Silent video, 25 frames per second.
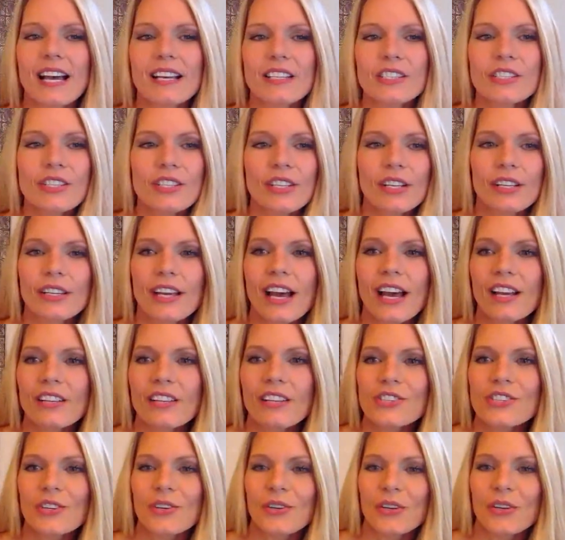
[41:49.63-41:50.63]
I'll
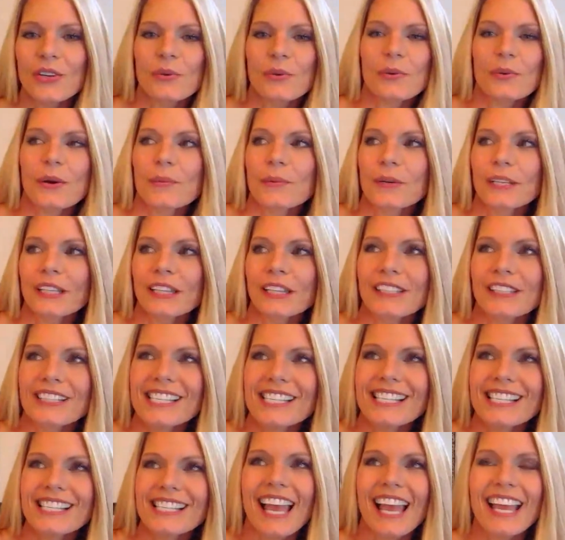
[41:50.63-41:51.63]
show you what one
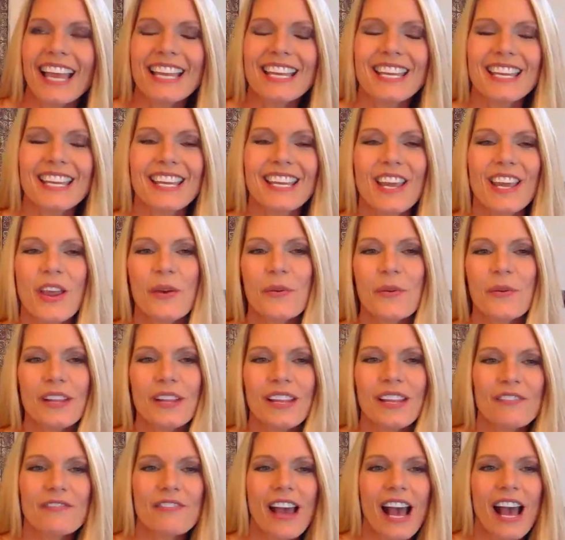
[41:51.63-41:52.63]
looks like
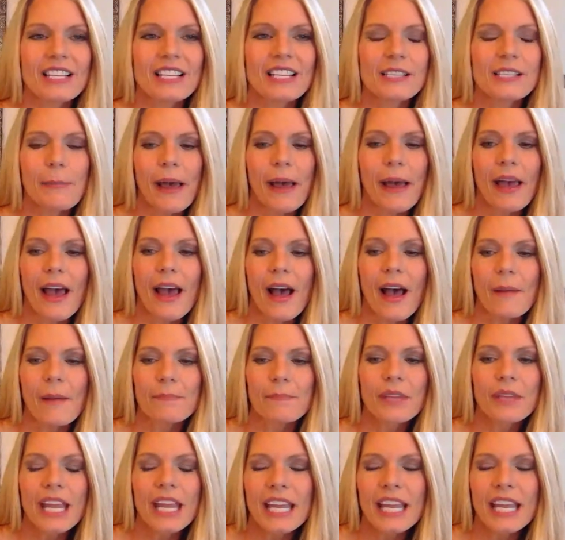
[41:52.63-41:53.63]
really fast. But
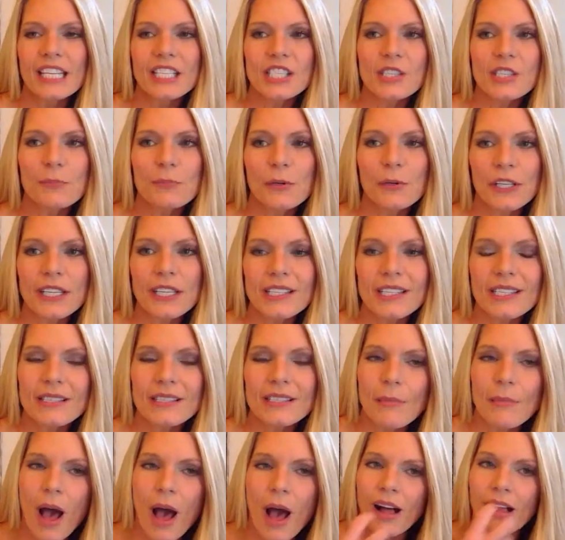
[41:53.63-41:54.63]
it's pretty
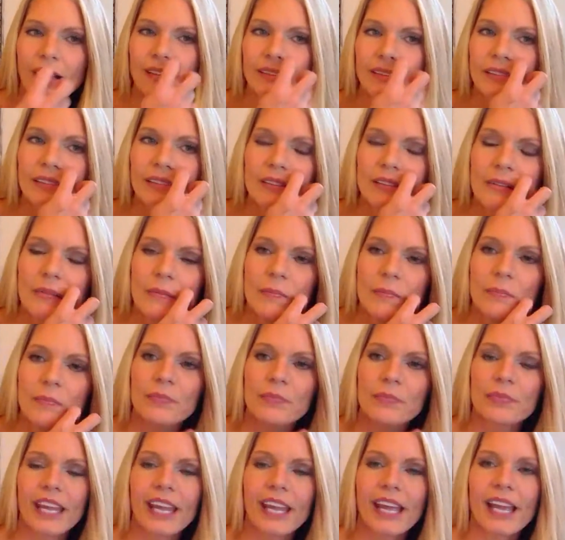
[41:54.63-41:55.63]
small,
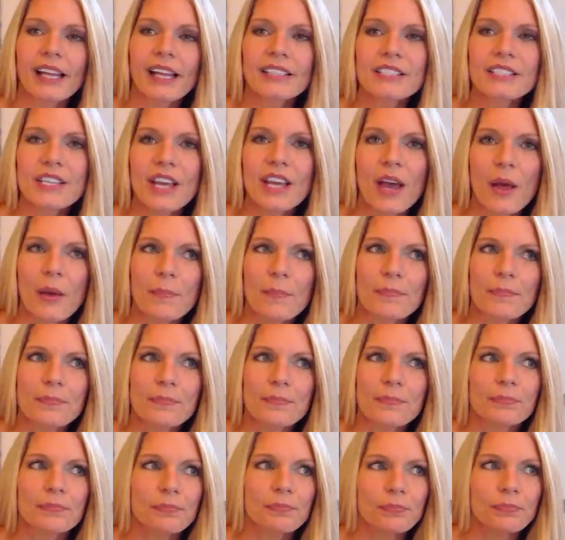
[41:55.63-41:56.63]
and
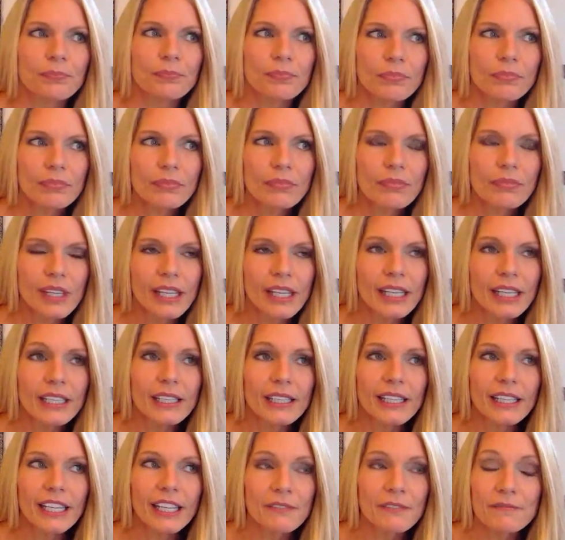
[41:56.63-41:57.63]

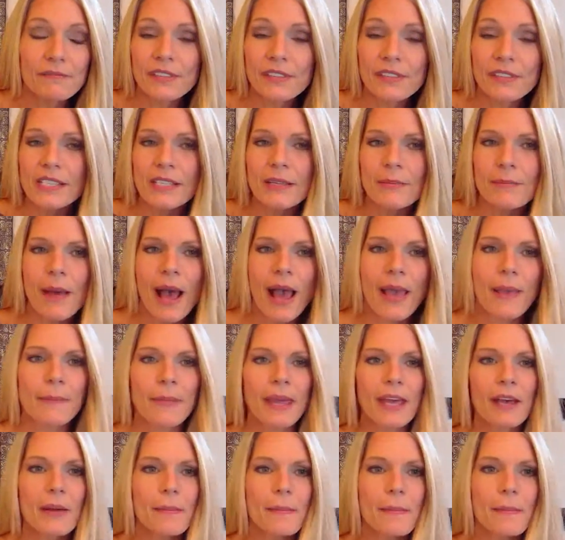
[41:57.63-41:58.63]
it fits in my
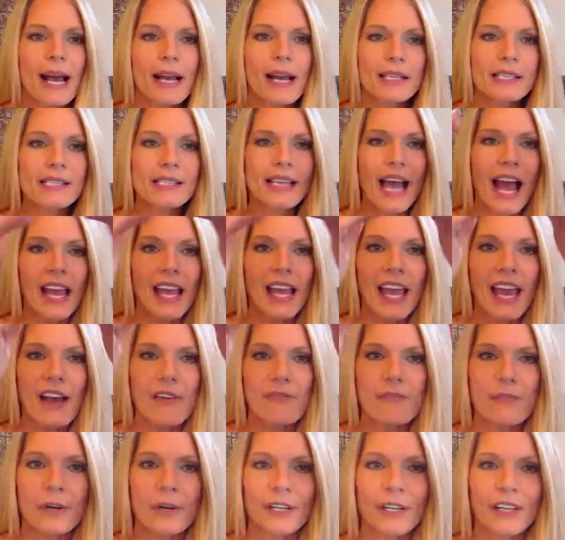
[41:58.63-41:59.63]
mailbox. I
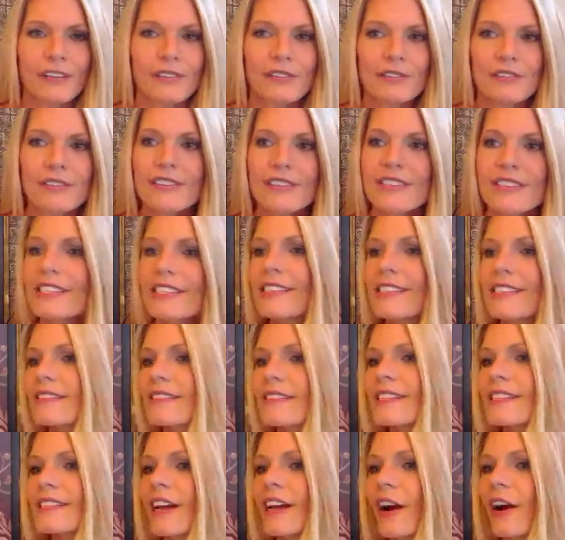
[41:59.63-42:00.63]
have one of.
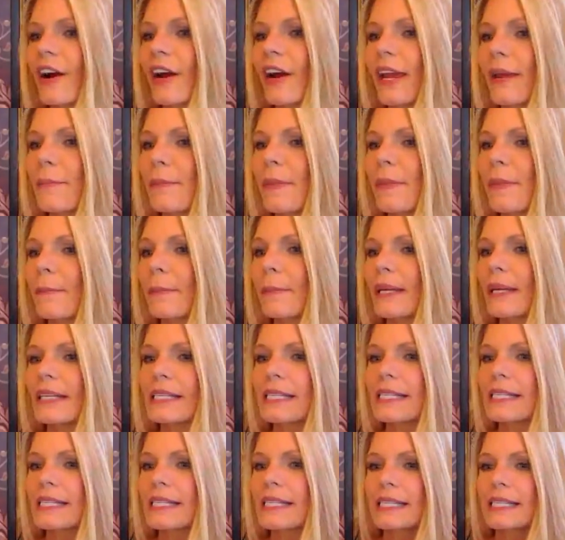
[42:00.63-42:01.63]
Sorry,
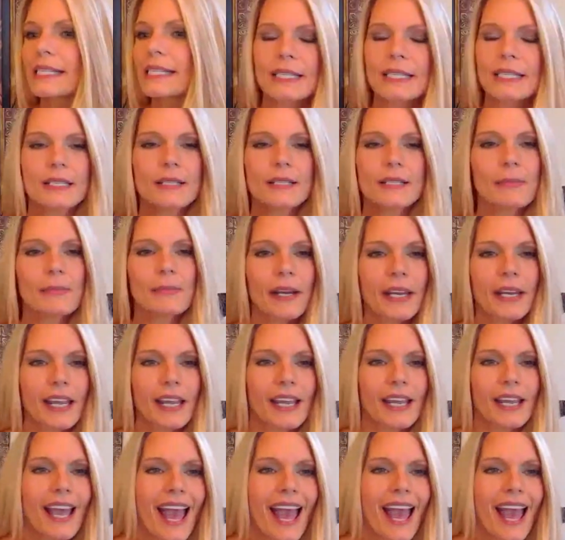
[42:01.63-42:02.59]
puppies barking.